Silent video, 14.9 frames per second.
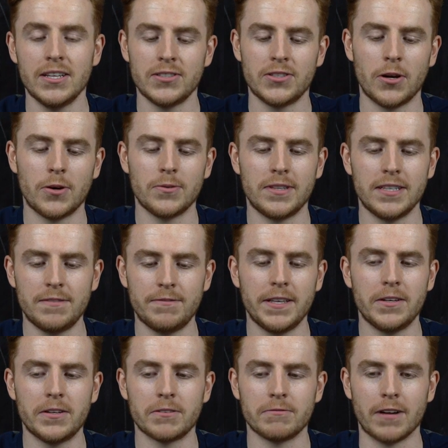So this
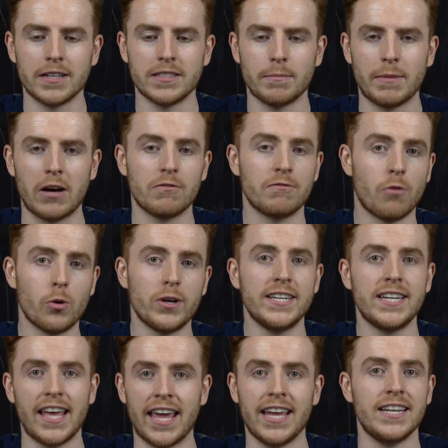figure runs about $40
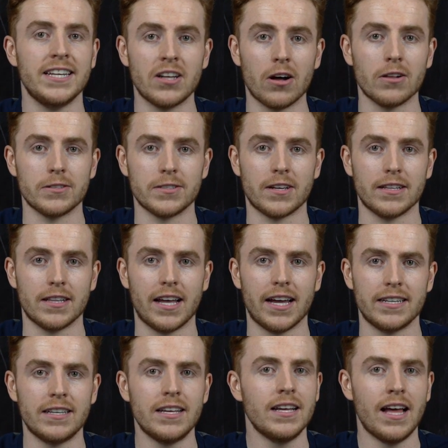to $80 online.
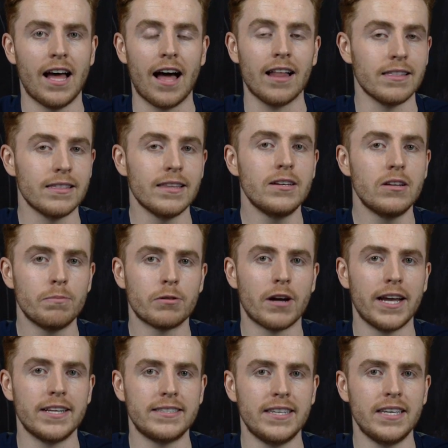A little
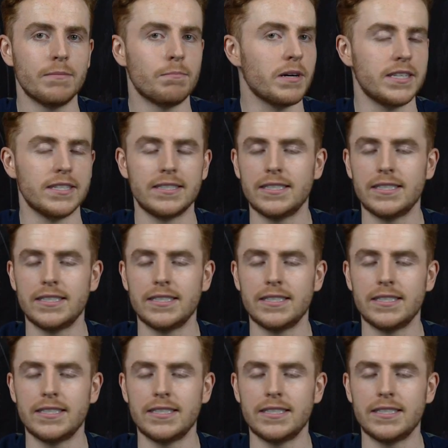pricey, but it's